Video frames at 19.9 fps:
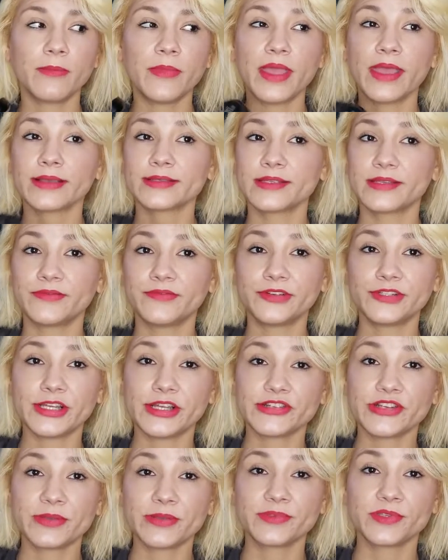Excellent for
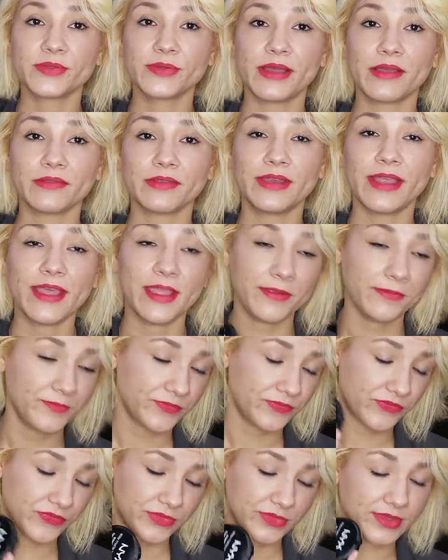touch-ups throughout the day.
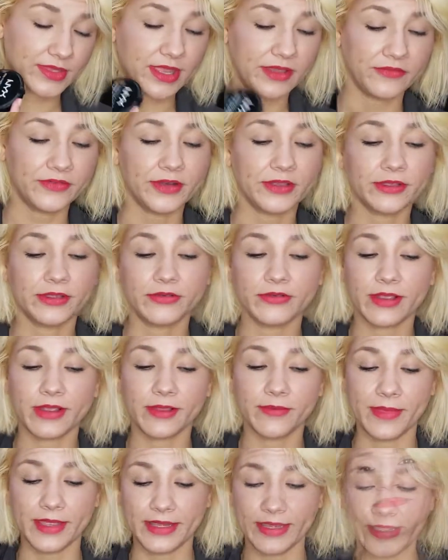Definitely
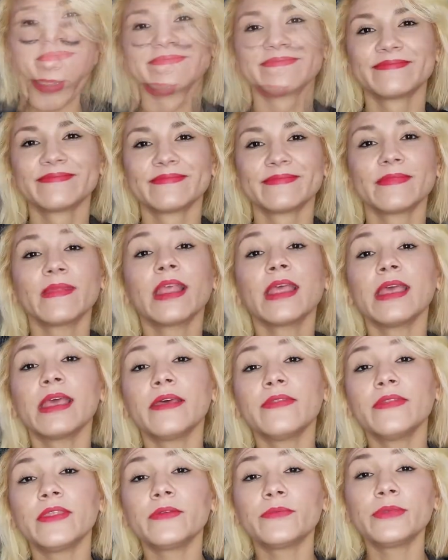recommend it.
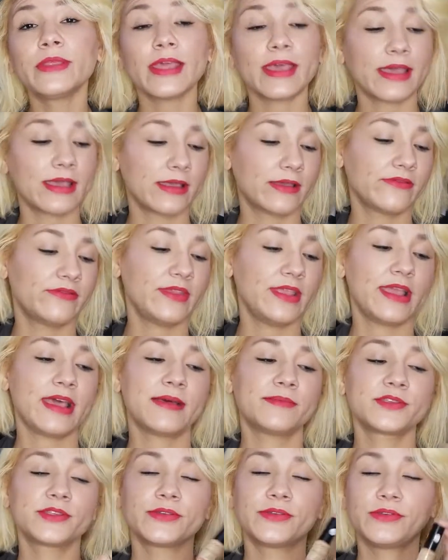And then we have the
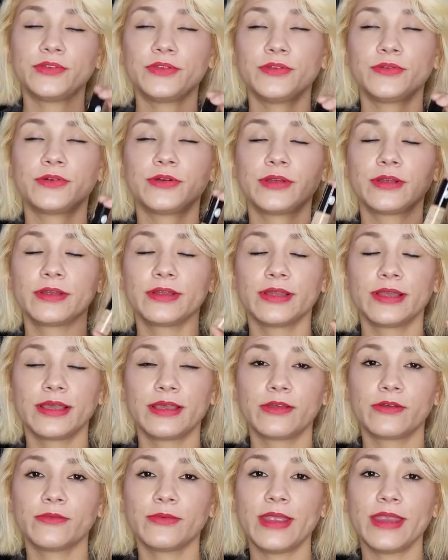Absolute New York
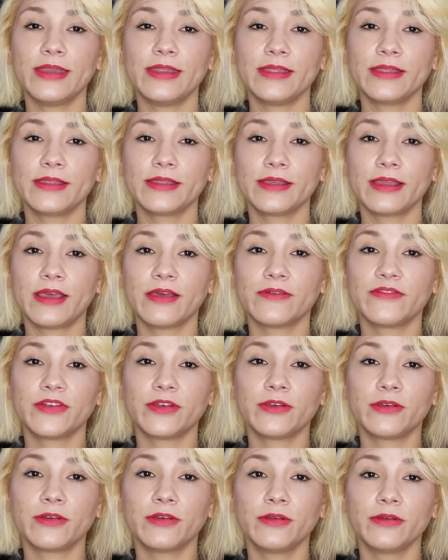Radiant
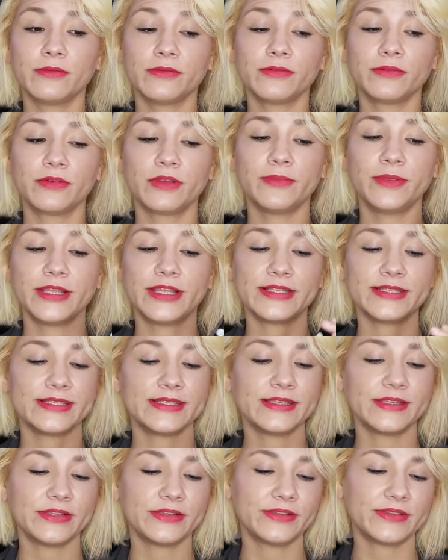Cover Creamy Concealer.